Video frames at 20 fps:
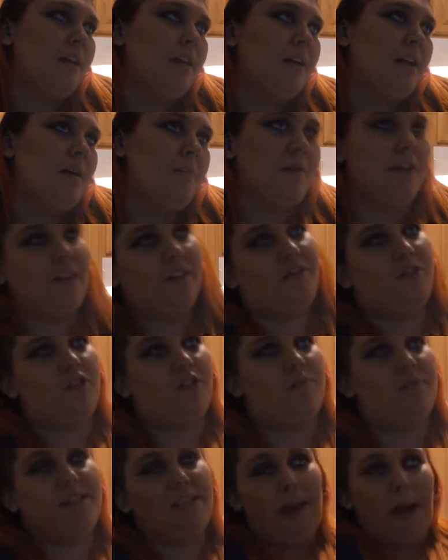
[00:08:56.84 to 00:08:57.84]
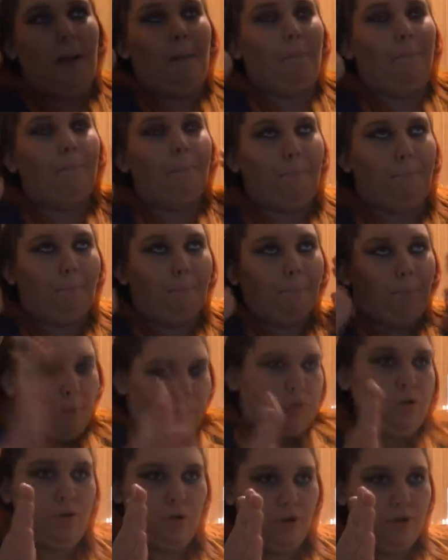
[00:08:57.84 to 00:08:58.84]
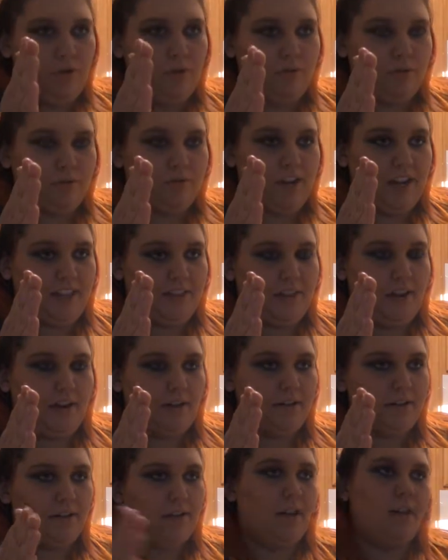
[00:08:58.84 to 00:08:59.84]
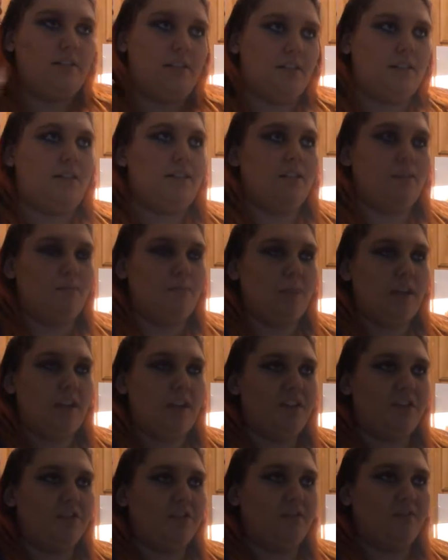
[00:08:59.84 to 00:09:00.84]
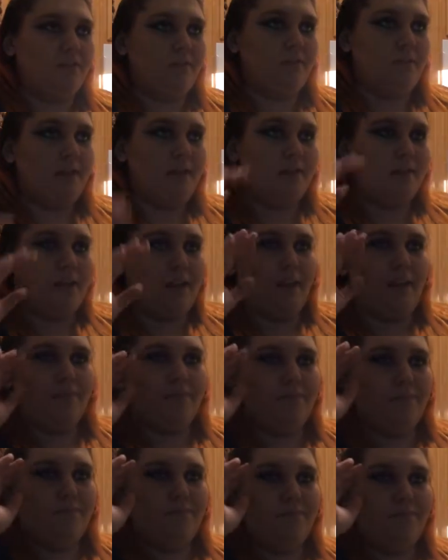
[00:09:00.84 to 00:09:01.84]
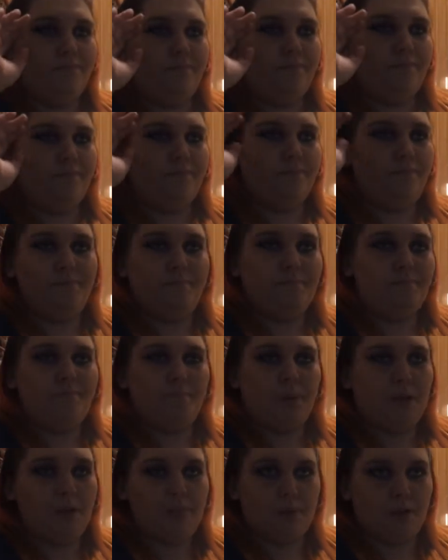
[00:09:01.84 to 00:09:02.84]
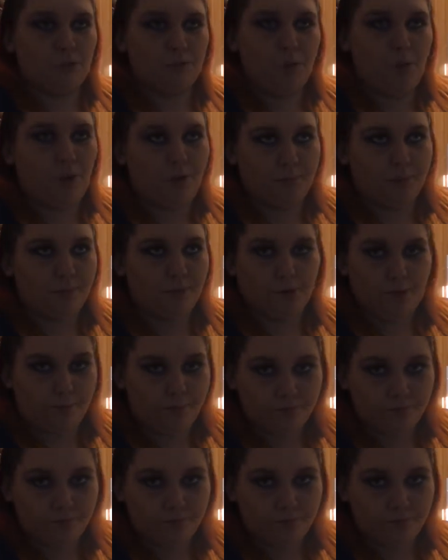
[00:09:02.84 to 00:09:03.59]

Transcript: My living room is like right there, and this is my kitchen, and it's like pretty much one room,